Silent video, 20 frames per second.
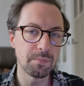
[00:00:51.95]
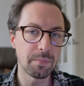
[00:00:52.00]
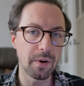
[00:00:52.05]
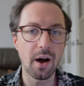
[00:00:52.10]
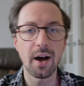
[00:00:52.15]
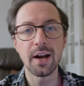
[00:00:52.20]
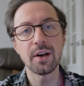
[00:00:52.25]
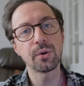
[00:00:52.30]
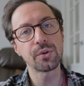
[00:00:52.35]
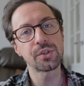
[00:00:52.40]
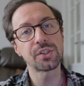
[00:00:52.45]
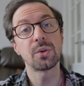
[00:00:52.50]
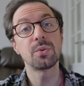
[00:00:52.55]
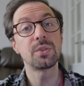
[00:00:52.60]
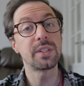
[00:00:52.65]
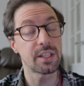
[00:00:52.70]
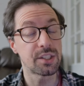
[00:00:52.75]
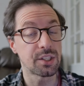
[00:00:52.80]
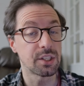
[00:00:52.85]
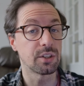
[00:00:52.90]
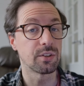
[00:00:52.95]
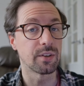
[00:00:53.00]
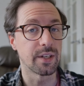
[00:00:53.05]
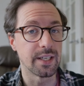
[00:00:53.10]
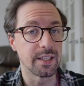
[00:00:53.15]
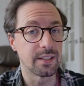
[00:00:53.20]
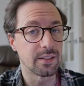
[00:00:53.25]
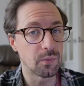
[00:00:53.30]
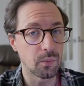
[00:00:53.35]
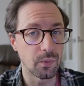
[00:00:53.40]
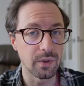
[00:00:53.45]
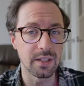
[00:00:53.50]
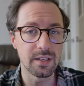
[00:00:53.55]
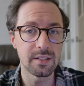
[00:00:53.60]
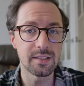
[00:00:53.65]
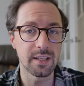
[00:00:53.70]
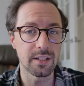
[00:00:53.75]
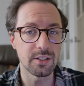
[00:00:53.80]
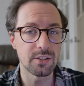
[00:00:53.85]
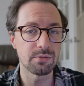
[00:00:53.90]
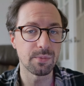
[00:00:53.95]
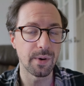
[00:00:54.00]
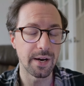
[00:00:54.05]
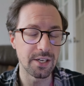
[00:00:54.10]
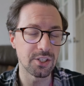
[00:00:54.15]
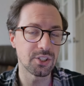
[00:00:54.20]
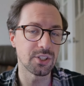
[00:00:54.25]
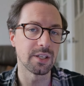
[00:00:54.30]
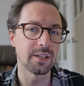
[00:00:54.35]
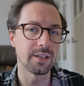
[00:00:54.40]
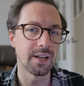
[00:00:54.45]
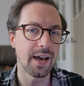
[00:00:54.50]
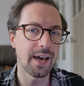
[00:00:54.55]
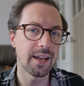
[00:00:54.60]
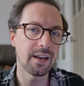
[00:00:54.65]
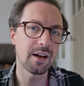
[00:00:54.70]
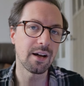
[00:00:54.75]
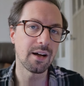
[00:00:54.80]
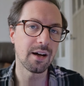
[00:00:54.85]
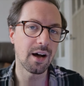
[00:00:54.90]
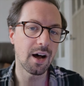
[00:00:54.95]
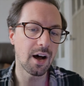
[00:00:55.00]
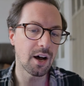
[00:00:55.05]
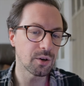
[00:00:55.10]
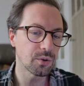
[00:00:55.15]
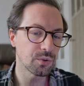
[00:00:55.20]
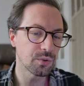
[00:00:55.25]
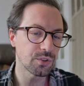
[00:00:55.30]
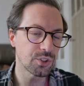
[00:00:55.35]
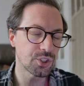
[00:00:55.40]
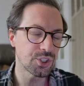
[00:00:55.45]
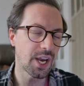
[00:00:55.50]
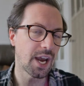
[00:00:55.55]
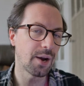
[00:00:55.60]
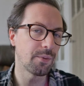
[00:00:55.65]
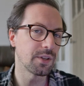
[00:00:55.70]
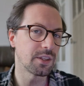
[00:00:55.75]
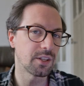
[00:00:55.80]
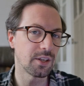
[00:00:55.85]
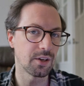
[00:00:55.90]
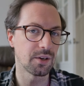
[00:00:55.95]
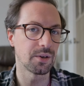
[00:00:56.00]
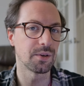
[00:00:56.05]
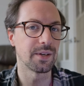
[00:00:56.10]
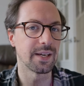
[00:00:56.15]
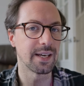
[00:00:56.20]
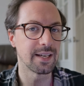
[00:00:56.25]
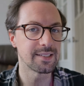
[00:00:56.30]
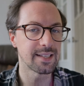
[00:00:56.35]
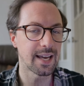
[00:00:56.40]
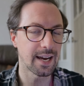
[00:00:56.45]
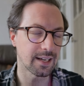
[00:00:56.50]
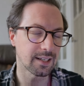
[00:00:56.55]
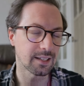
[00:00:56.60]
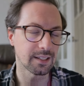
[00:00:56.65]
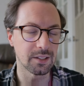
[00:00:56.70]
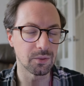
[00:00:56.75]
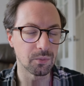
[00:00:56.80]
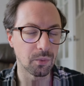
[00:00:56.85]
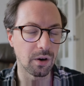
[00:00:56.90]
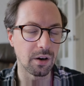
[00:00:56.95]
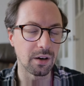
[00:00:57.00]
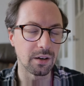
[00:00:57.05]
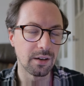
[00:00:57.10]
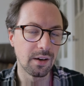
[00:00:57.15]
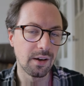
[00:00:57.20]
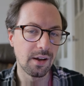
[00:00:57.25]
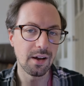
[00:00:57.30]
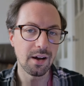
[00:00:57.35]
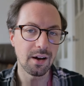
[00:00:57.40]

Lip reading: but I also disagreed with his situation, and I'll share with you exactly what